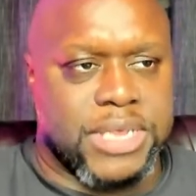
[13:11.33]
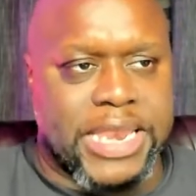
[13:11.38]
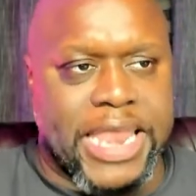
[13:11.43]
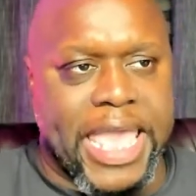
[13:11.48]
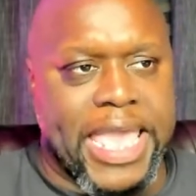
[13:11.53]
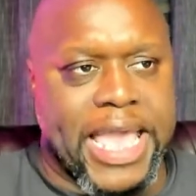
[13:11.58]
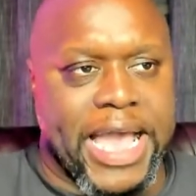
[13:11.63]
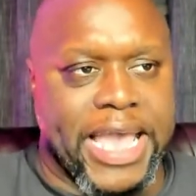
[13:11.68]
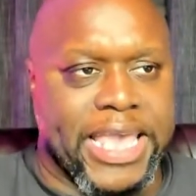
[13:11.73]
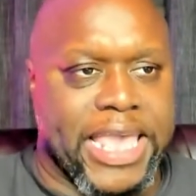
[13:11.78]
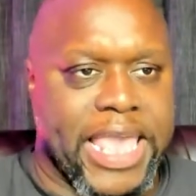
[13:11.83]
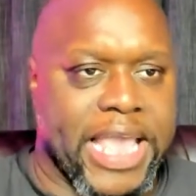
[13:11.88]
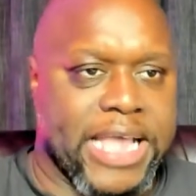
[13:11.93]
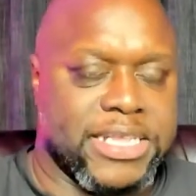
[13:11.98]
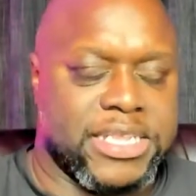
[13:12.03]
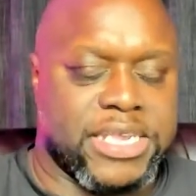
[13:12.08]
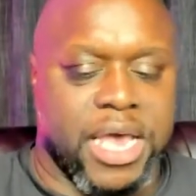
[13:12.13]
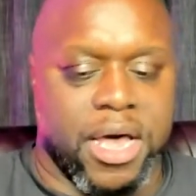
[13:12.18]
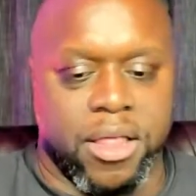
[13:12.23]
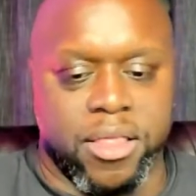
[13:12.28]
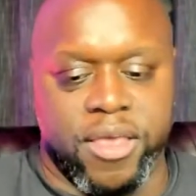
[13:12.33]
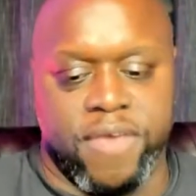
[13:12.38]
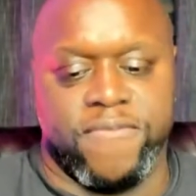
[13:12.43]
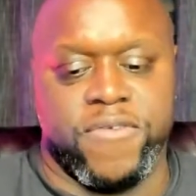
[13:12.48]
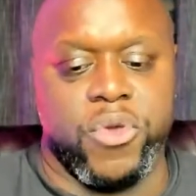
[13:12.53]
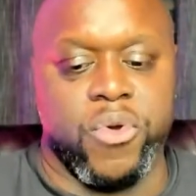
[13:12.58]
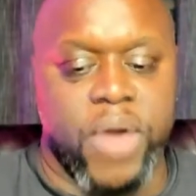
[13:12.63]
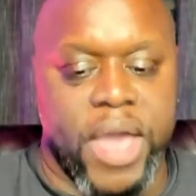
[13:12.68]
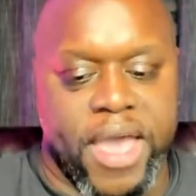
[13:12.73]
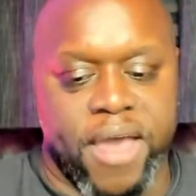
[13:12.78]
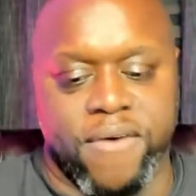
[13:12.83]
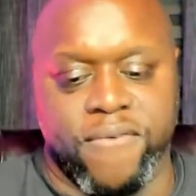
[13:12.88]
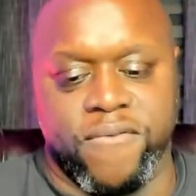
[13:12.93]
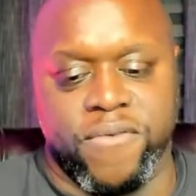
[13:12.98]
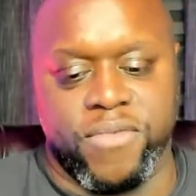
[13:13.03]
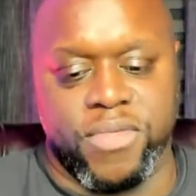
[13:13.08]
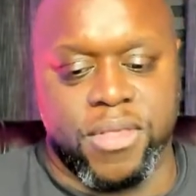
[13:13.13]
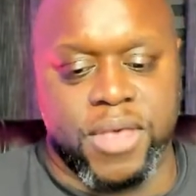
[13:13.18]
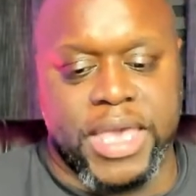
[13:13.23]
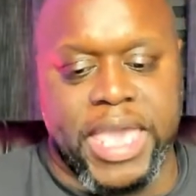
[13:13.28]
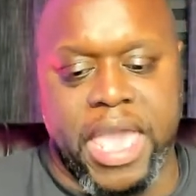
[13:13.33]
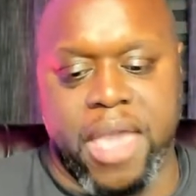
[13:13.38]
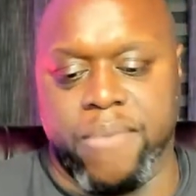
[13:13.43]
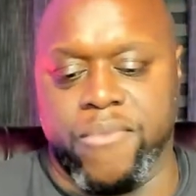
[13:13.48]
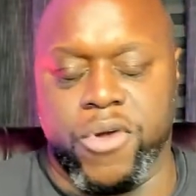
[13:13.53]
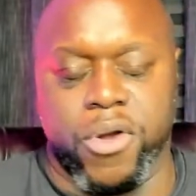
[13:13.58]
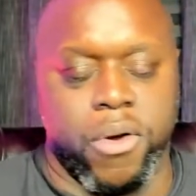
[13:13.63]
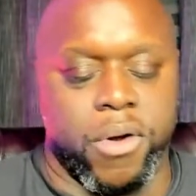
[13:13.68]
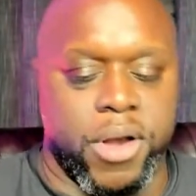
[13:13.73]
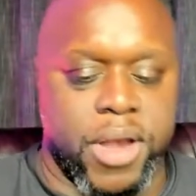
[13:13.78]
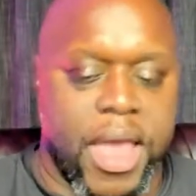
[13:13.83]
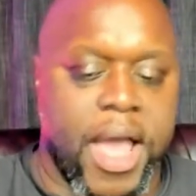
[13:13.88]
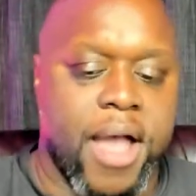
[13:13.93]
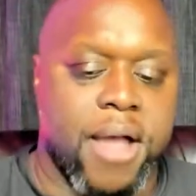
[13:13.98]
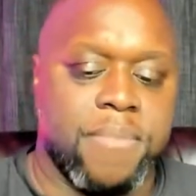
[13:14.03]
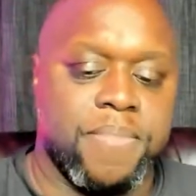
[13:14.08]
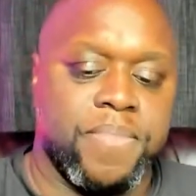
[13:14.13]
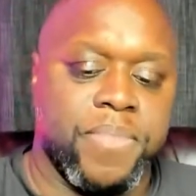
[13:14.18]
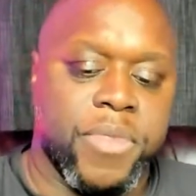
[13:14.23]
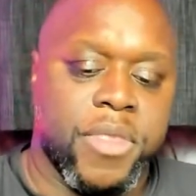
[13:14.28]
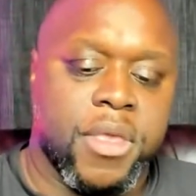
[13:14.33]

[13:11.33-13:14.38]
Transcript: AI can't tell if you have the camera or not.